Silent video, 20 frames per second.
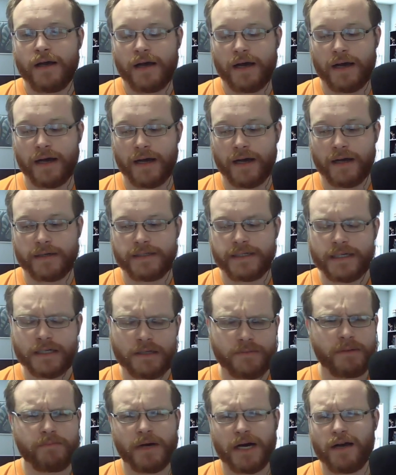need
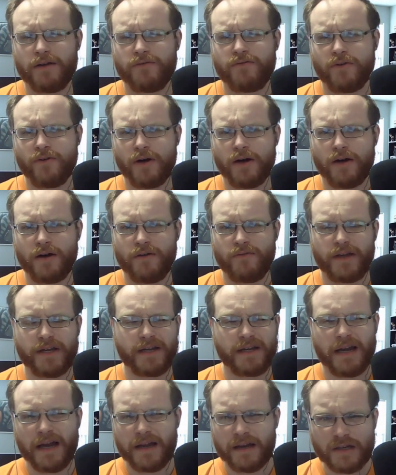to be mindful of.
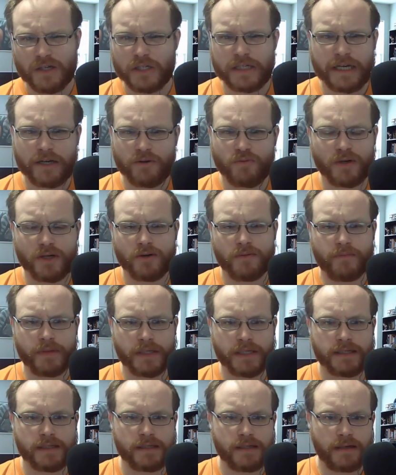And I know they will
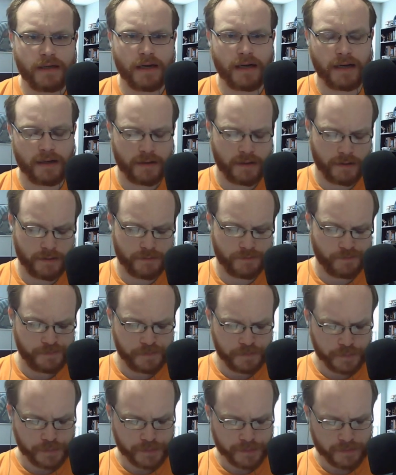be, of
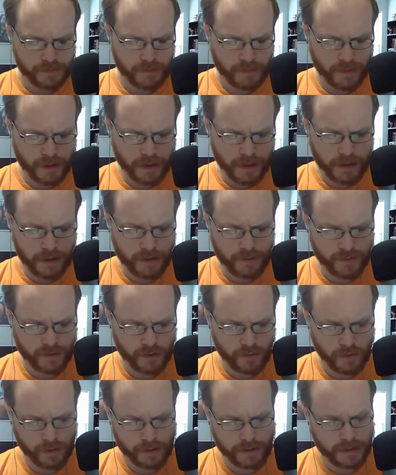
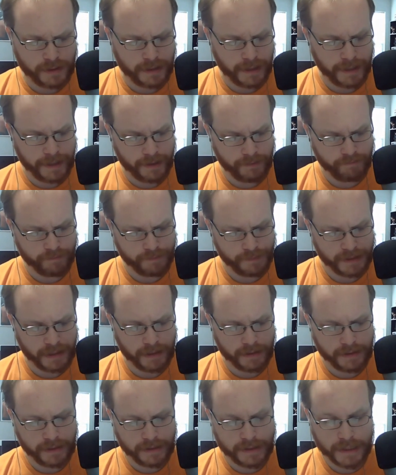course. And, you
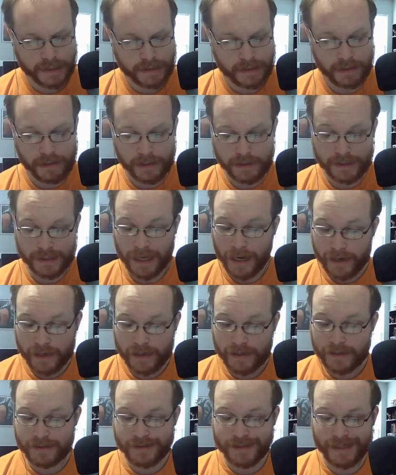know, this is the
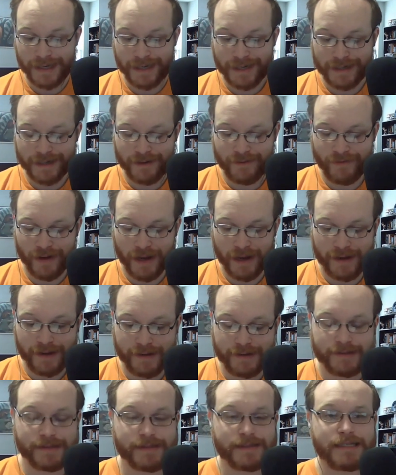second consecutive
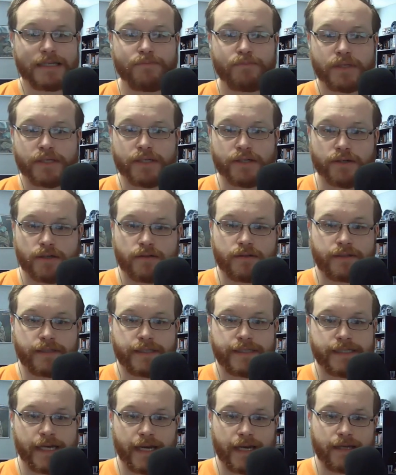leap
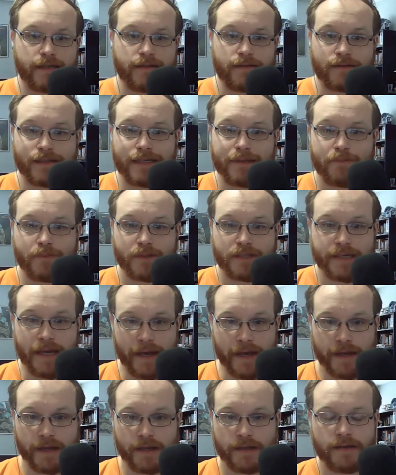
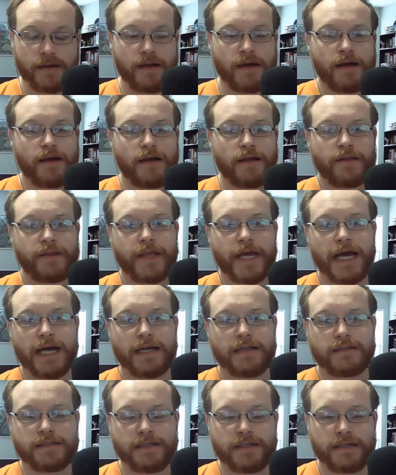day
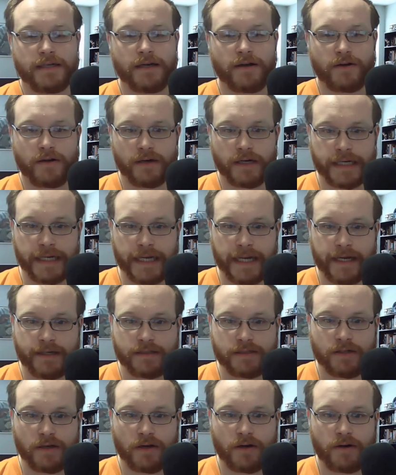that the
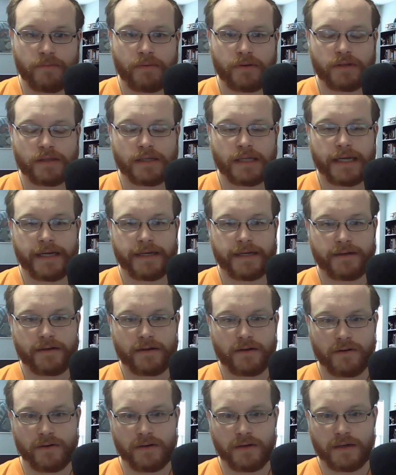Hurricanes are playing
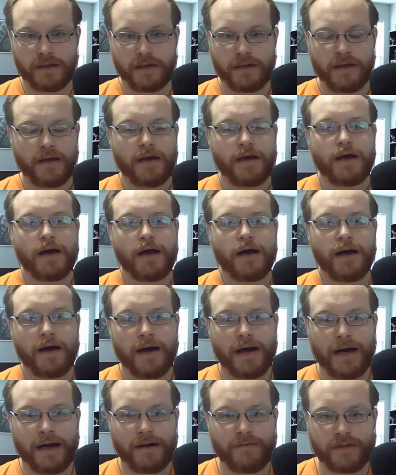on.
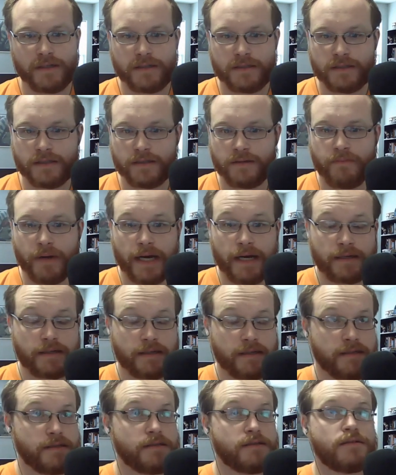Obviously, back
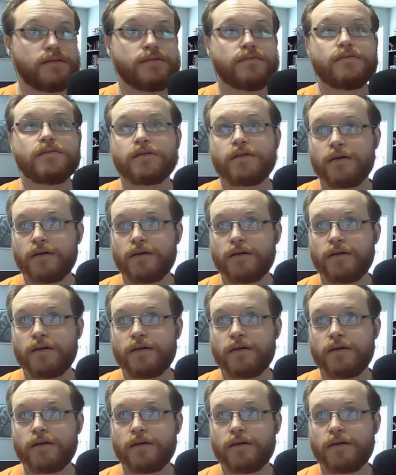in,